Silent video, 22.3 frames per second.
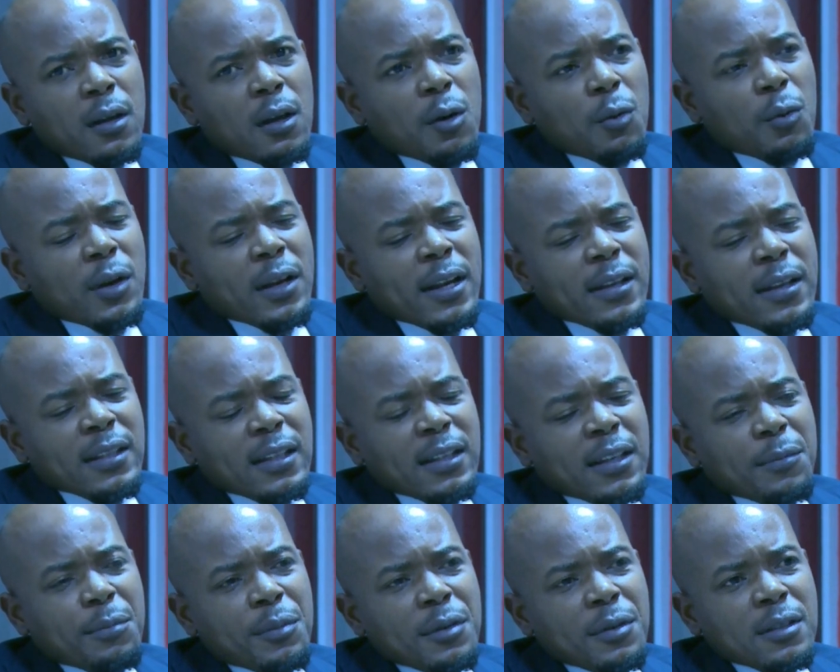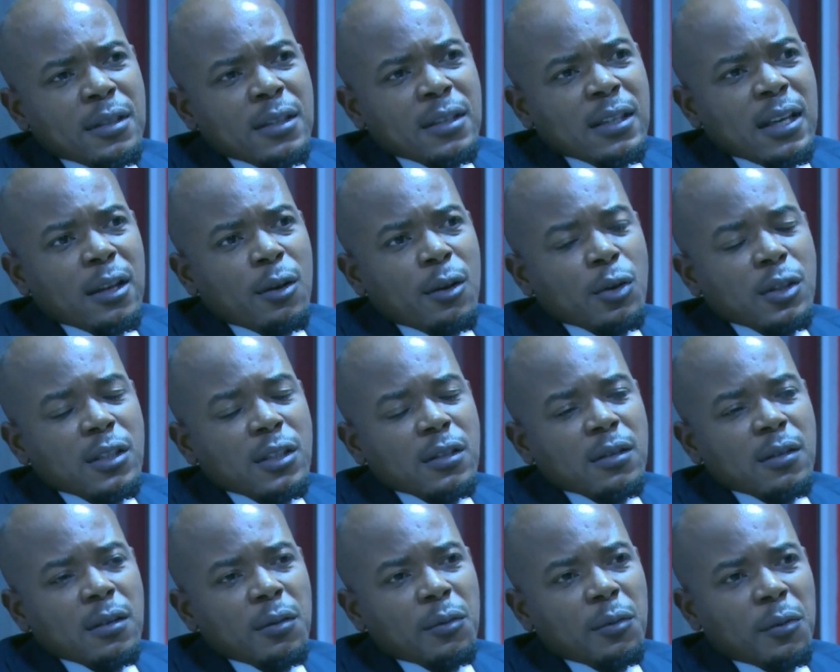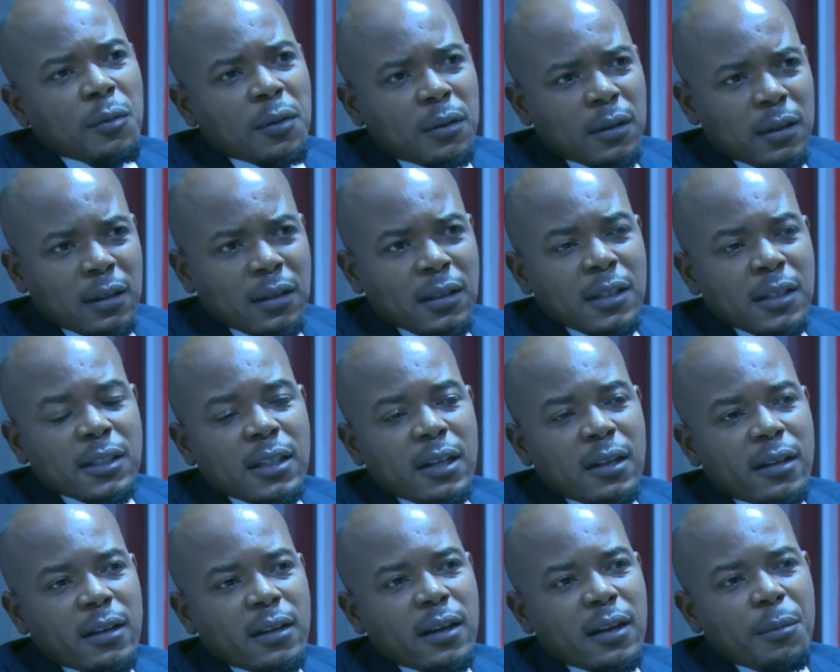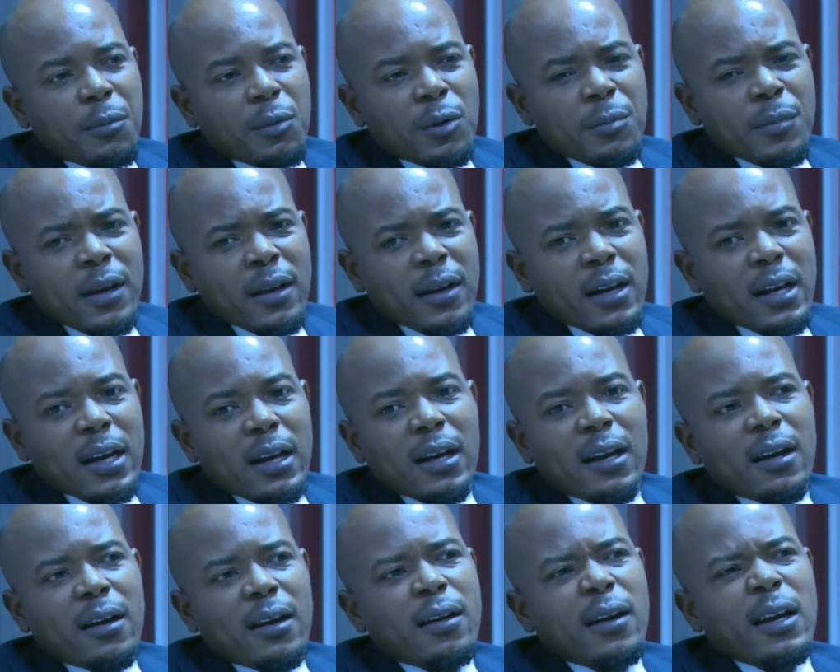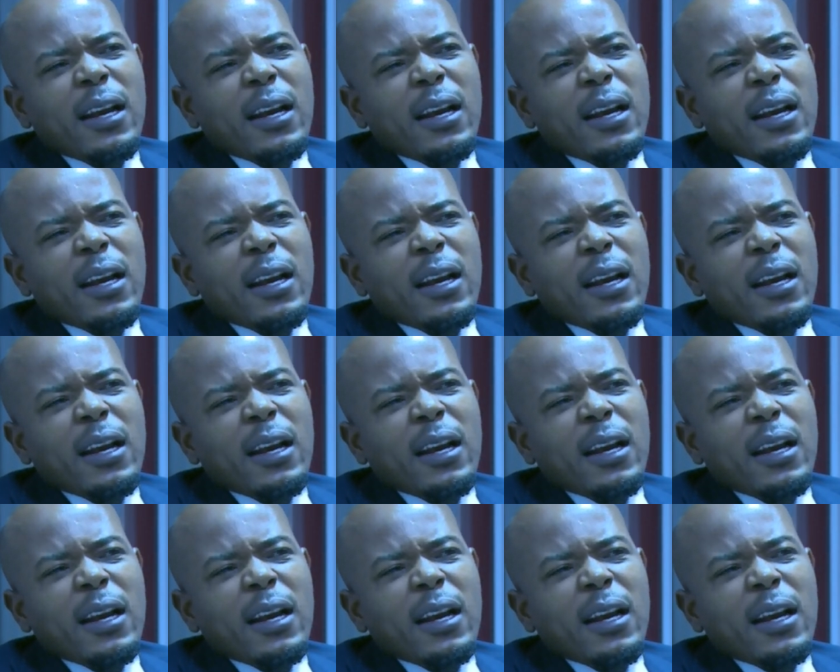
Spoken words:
When I started business, I bought my car.